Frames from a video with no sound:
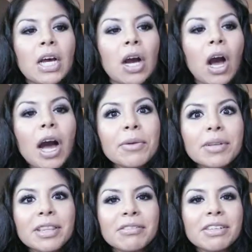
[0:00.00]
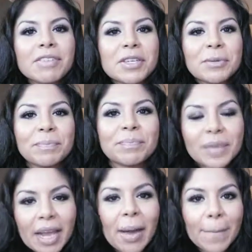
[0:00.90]
on with the review.
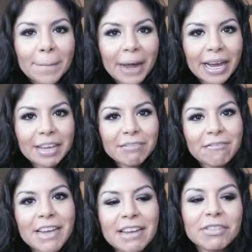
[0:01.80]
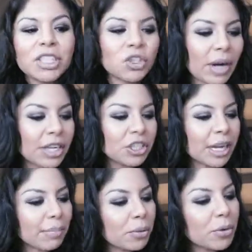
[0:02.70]
My favorite dry
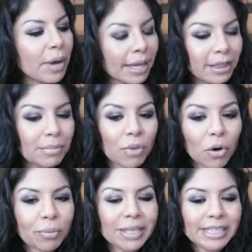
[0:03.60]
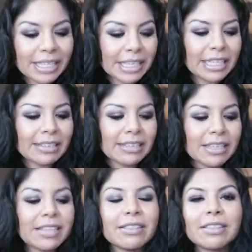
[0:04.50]
shampoo at the moment is
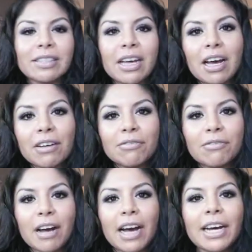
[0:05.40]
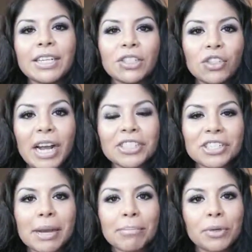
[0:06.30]
this Dove dry
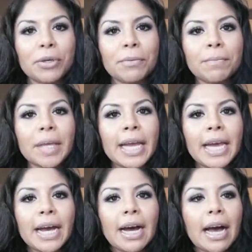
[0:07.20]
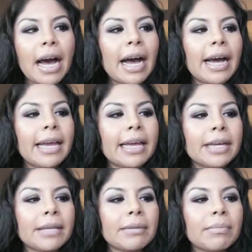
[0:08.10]
shampoo.
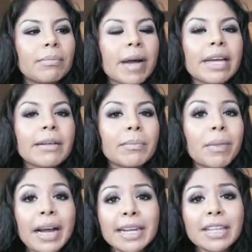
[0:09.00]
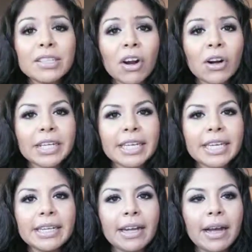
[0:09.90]
I buy mine at
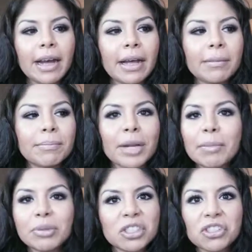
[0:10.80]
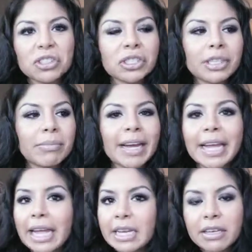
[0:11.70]
Target, but I'm pretty sure you can buy
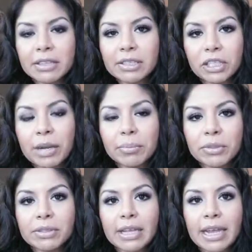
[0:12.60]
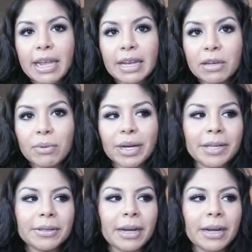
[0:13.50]
any of these shampoos anywhere.